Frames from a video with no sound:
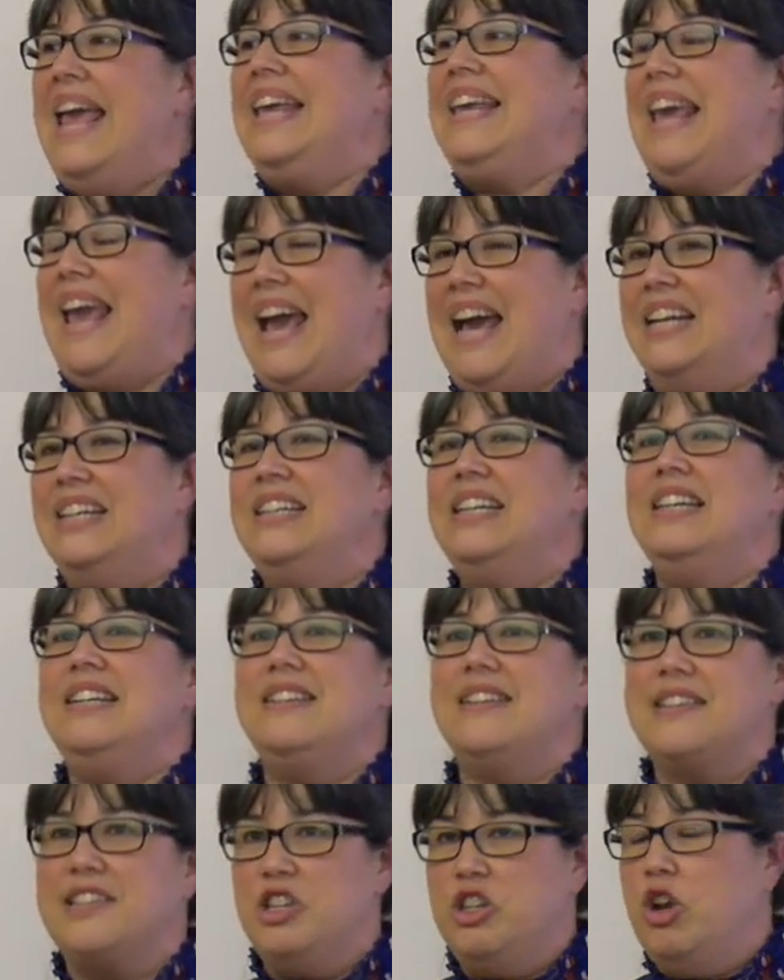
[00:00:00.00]
Canada
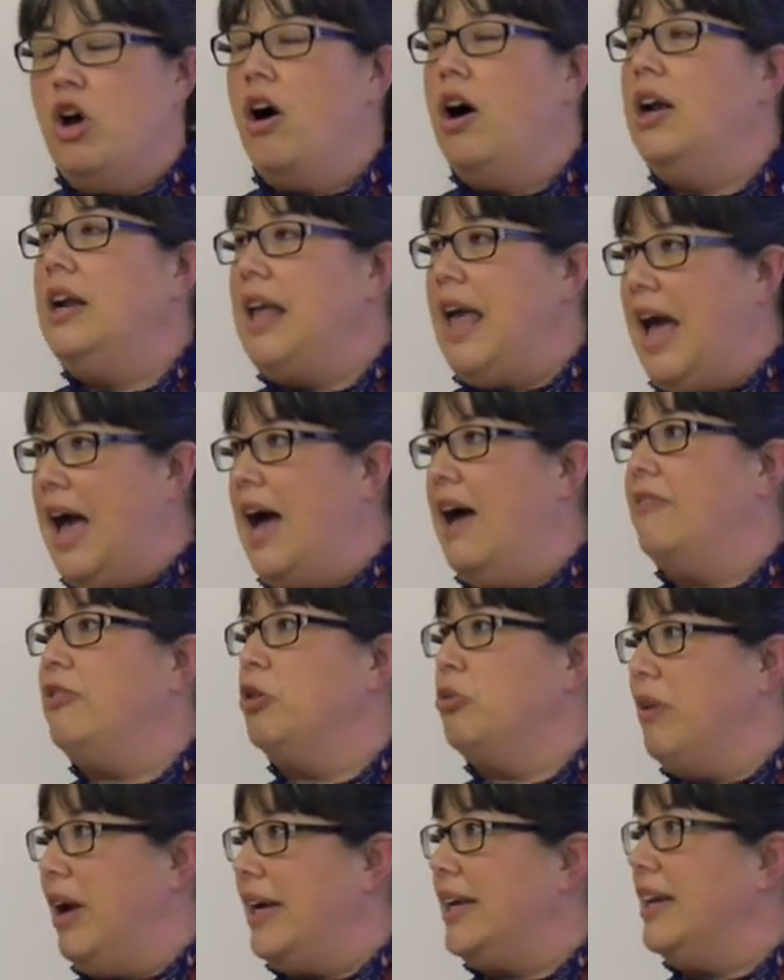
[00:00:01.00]
does not have a
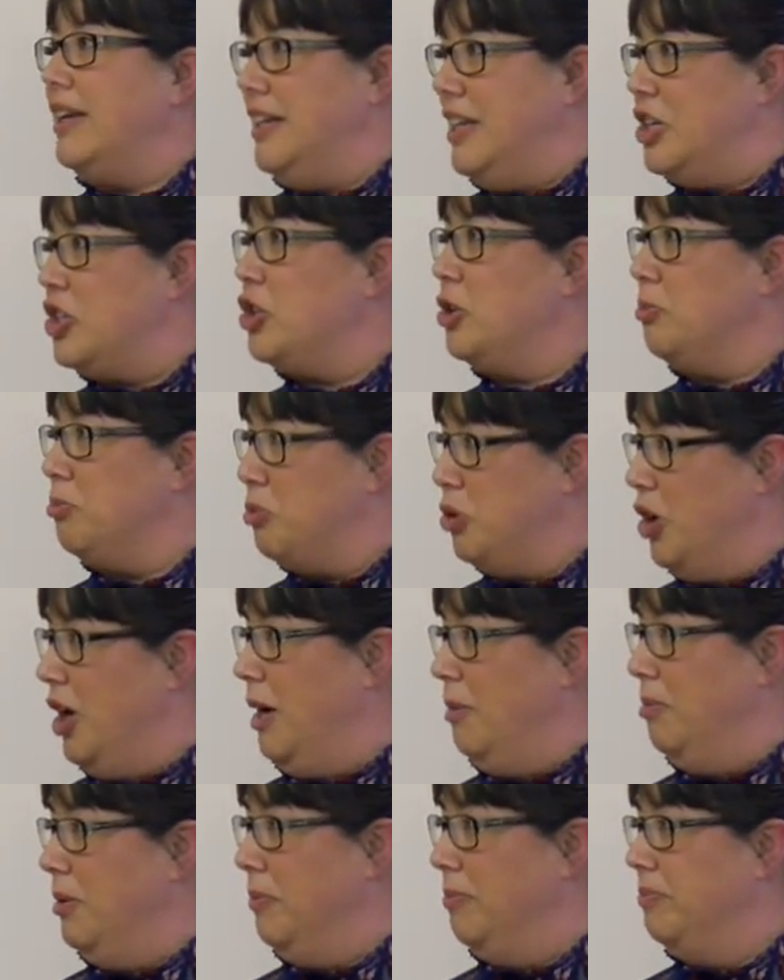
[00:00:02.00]
recognition
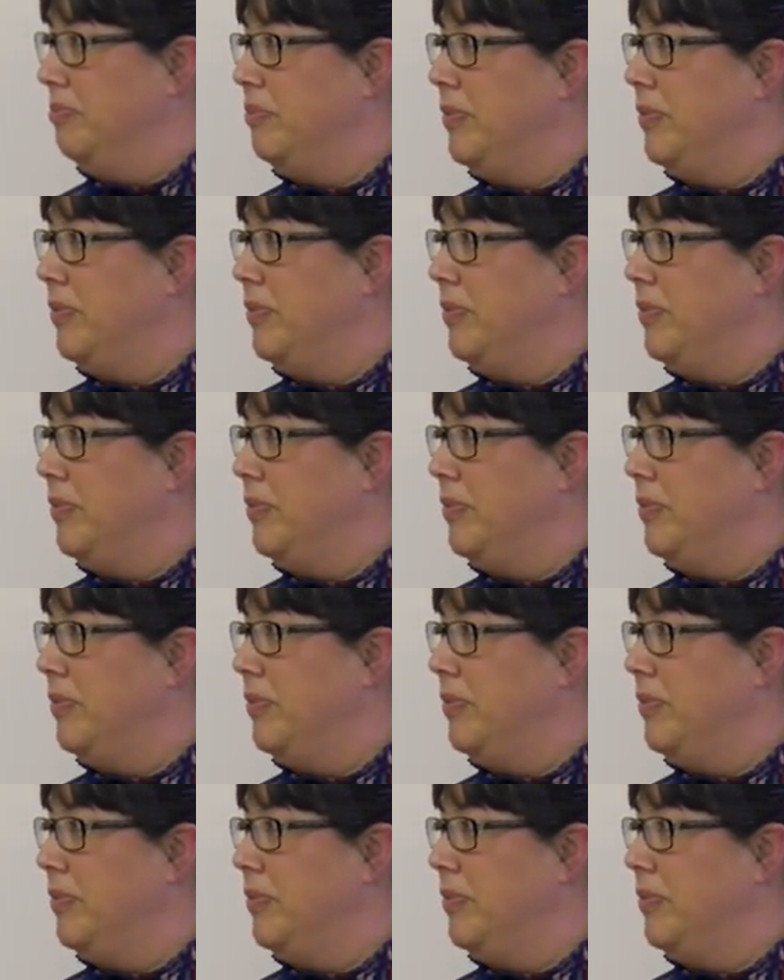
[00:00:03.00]
problem.